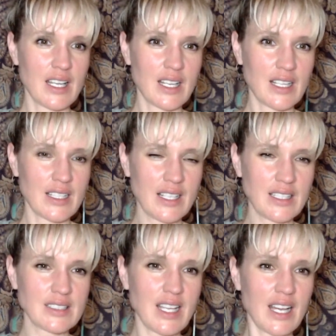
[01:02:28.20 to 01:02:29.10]
And
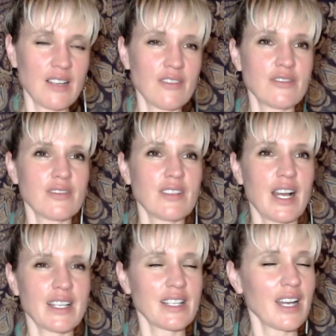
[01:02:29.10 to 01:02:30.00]
that's kind of, I
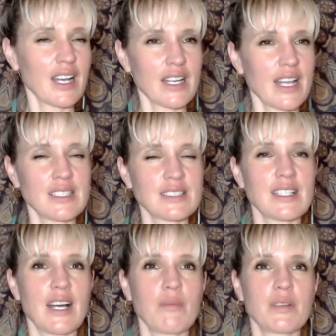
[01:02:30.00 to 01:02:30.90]
could kind of get into
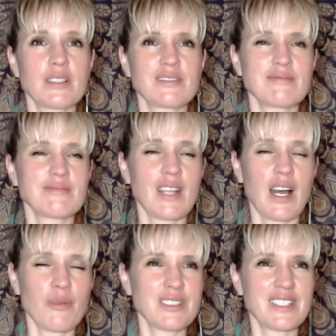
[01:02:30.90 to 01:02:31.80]
that, but I
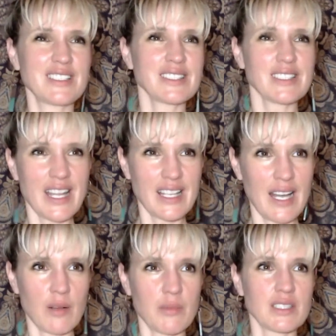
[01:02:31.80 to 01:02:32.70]
wouldn't say
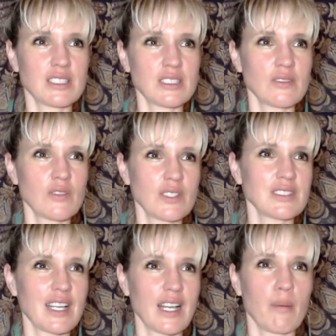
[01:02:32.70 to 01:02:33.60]
that, but it just feels
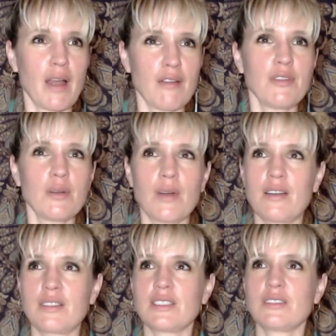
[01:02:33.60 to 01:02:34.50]
like I'm everywhere.
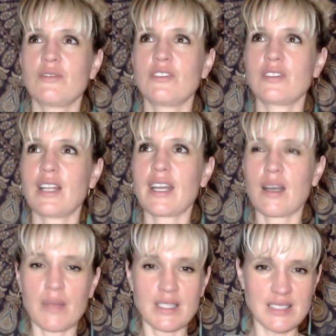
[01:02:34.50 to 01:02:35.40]
It doesn't feel like I'm
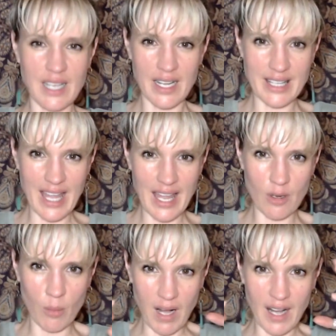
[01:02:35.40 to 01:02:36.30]
inside the head or
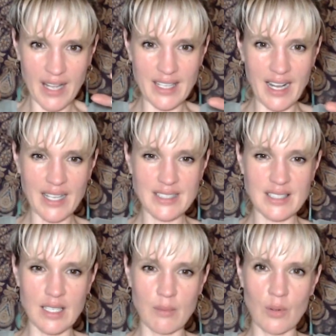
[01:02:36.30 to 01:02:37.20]
behind the eyes
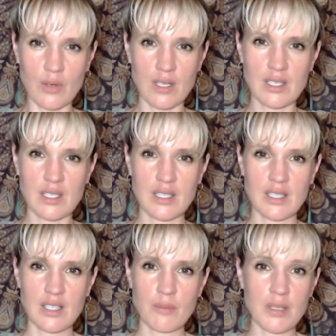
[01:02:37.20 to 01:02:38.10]
anymore.
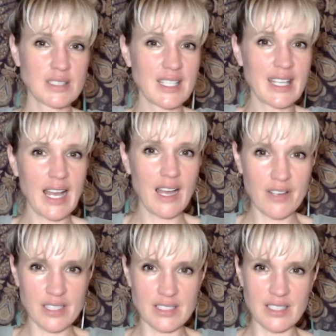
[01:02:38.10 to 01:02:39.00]
But there's a
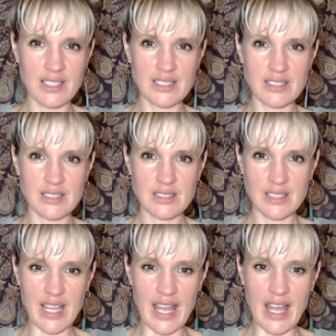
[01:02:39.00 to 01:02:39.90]
character that's
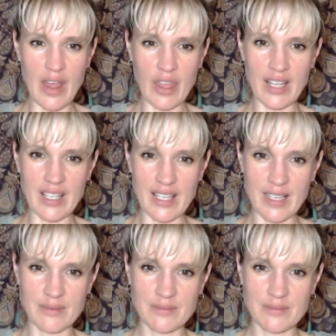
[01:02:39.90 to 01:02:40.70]
there thinking.